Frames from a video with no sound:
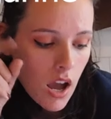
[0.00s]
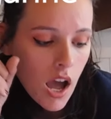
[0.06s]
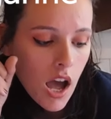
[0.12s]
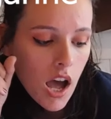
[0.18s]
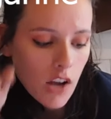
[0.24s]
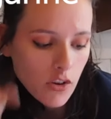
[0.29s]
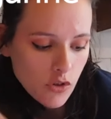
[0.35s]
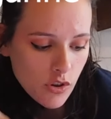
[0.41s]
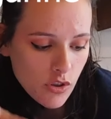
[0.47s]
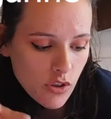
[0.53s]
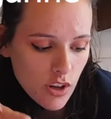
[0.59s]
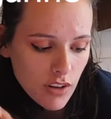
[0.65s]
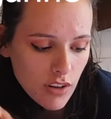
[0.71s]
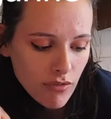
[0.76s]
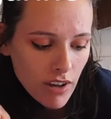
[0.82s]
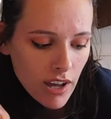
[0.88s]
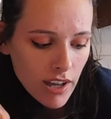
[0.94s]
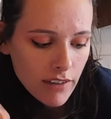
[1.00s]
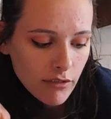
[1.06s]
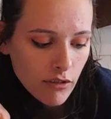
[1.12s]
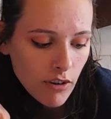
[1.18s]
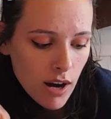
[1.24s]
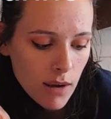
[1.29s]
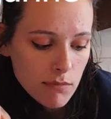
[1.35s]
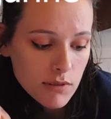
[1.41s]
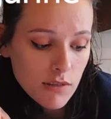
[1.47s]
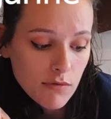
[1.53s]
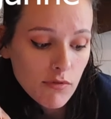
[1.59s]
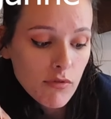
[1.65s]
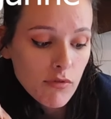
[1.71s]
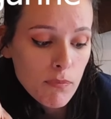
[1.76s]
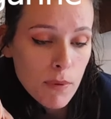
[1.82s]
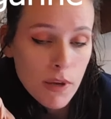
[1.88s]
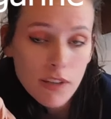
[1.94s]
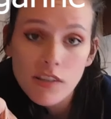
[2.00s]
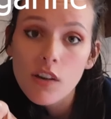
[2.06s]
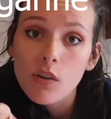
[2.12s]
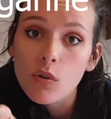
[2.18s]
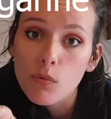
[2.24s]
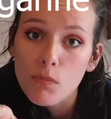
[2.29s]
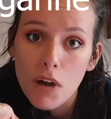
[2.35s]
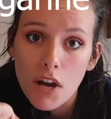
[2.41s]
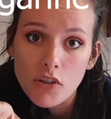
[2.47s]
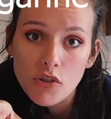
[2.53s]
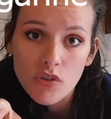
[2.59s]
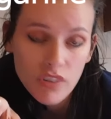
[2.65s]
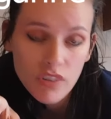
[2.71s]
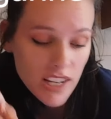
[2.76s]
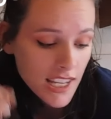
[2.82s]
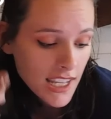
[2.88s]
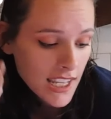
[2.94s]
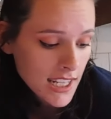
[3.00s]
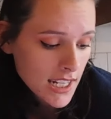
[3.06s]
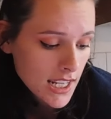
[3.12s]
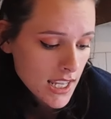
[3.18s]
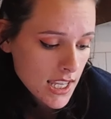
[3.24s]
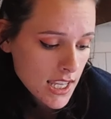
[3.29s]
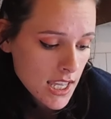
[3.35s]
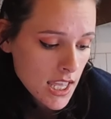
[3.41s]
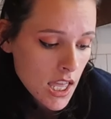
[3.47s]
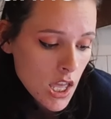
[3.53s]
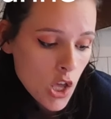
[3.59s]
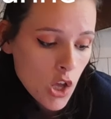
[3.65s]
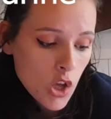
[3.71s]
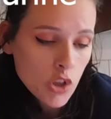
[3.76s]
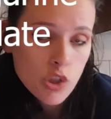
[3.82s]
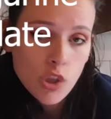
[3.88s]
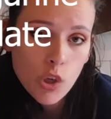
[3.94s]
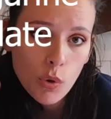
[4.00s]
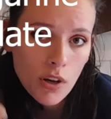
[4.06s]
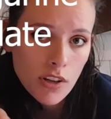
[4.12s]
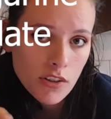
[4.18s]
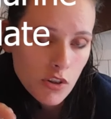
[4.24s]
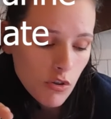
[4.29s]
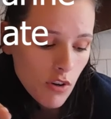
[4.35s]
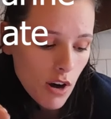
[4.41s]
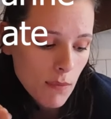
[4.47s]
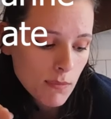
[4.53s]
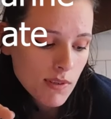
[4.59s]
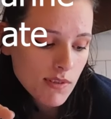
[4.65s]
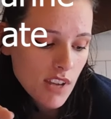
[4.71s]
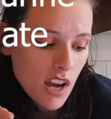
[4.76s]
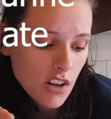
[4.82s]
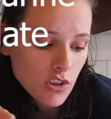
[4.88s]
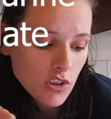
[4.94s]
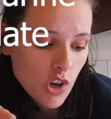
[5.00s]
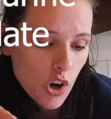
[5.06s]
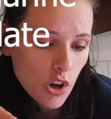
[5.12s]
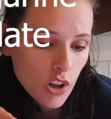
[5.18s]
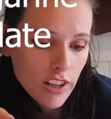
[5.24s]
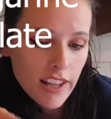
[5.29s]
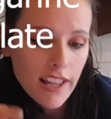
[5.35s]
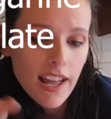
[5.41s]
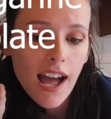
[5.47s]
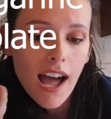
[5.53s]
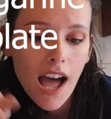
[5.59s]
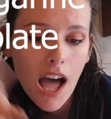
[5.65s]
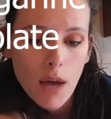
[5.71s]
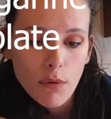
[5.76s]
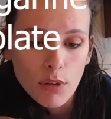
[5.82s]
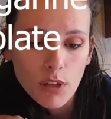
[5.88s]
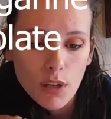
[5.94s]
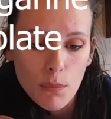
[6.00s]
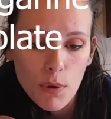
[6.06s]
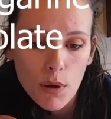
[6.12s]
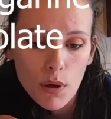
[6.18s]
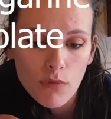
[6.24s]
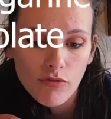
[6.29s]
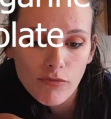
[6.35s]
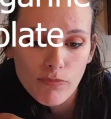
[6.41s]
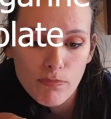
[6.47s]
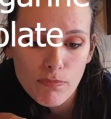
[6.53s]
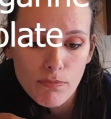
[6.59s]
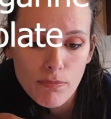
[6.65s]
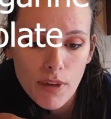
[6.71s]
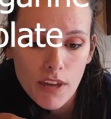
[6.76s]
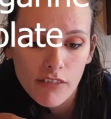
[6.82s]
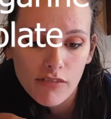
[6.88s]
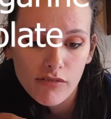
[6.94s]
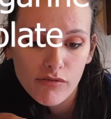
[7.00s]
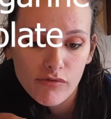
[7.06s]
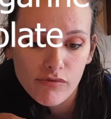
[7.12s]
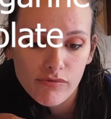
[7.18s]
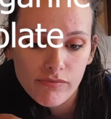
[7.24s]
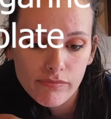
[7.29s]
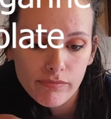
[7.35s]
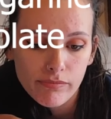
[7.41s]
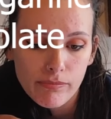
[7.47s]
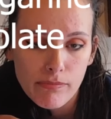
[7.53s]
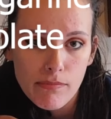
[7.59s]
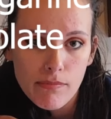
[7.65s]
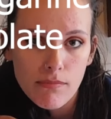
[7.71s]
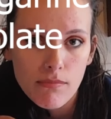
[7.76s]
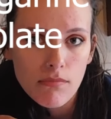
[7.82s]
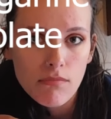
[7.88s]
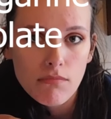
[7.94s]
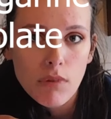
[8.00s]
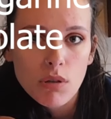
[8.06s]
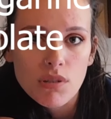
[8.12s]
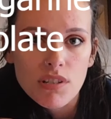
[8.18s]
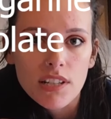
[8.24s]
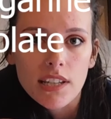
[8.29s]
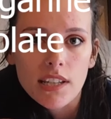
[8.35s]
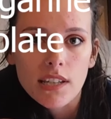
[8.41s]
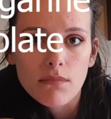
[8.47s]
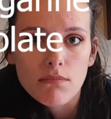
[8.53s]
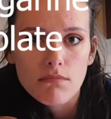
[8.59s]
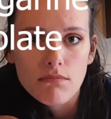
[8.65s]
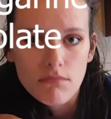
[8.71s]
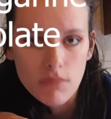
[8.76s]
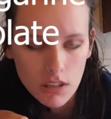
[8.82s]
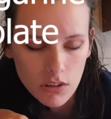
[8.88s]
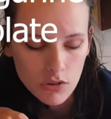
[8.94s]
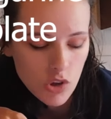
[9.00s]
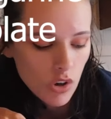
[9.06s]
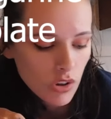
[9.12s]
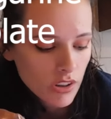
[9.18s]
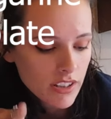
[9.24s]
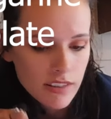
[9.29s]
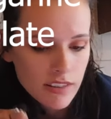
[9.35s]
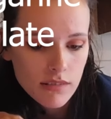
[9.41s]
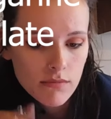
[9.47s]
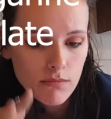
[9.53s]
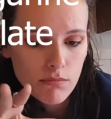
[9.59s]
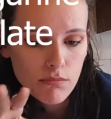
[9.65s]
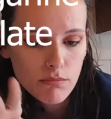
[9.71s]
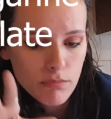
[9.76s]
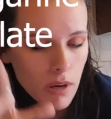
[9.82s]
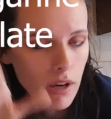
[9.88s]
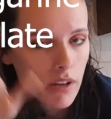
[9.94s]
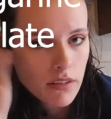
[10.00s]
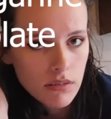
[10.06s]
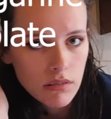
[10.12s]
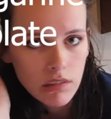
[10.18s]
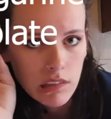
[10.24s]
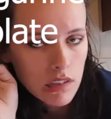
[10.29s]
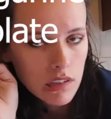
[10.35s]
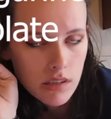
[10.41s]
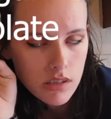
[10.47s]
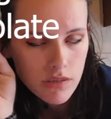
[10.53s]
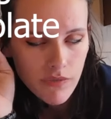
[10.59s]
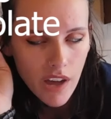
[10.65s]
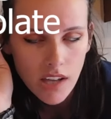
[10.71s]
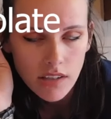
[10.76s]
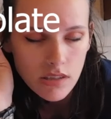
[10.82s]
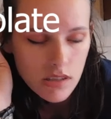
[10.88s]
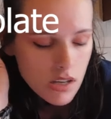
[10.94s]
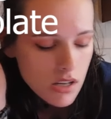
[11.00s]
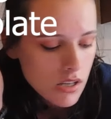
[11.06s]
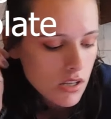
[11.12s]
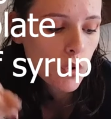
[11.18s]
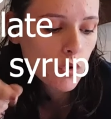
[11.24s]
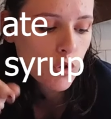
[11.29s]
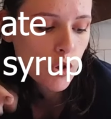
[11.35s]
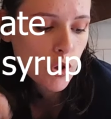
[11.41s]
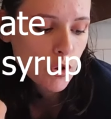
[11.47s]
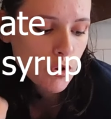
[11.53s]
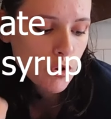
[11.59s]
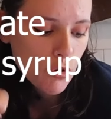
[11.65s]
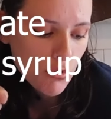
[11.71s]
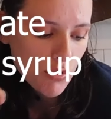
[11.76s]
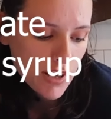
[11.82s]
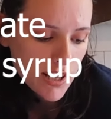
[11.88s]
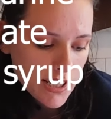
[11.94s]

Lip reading: 135 grams of butter or margarine. 200 grams of dark chocolate. I'm going to put a bit of mostly milk chocolate, but it's fine. 2 to 3